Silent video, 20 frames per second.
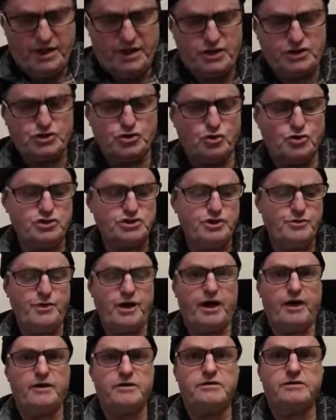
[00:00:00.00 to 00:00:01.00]
he talks
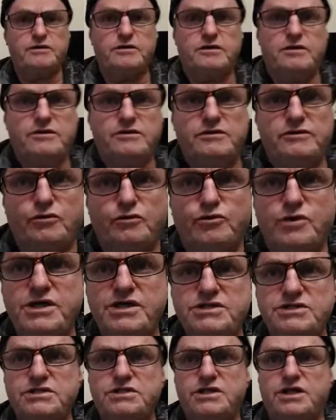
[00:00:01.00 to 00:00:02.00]
about the
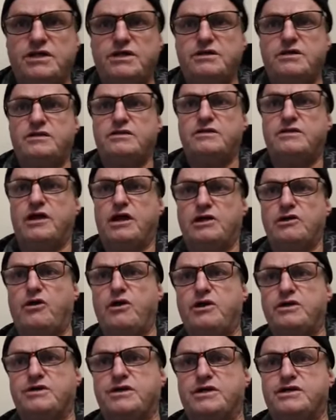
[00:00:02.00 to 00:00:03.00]
reason that they're
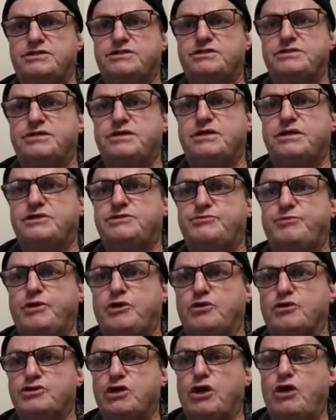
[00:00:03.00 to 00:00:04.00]
like this is
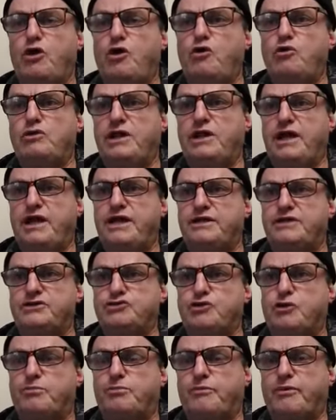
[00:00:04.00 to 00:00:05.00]
because the whole land
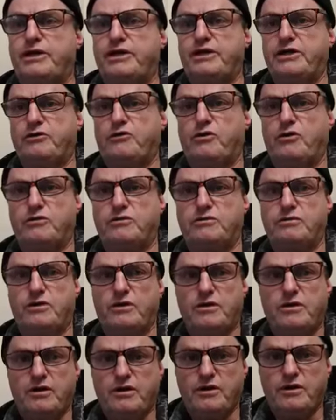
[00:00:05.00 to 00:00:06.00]
is operating on
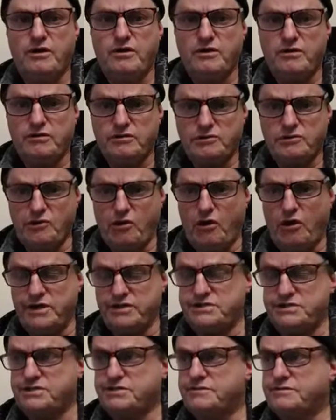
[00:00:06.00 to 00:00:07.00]

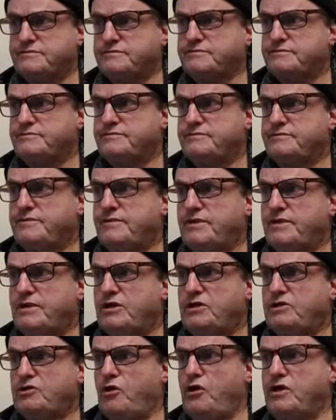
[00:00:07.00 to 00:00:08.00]
lies,
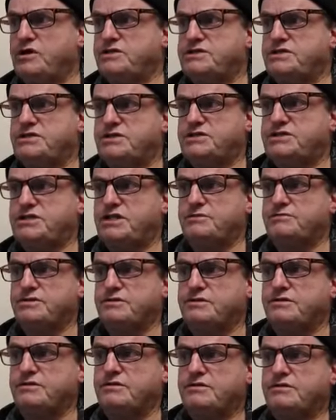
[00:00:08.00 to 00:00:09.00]
lies and deception.